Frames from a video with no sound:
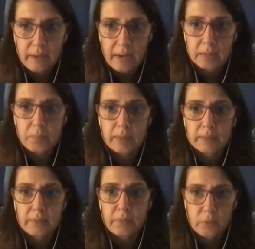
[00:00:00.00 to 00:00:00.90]

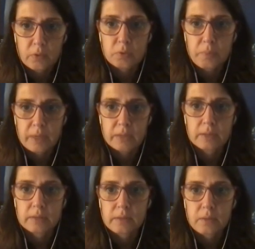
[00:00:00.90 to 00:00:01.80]
transplant for those
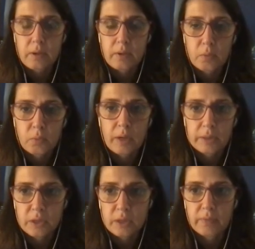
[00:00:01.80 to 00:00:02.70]
patients who
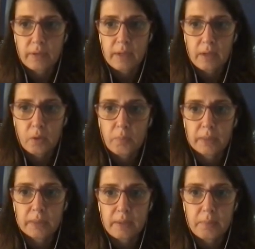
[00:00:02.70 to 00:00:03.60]
achieve a
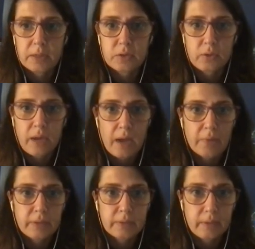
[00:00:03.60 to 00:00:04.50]
complete remission
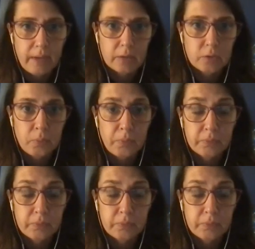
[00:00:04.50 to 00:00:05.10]
after tagraxofusp.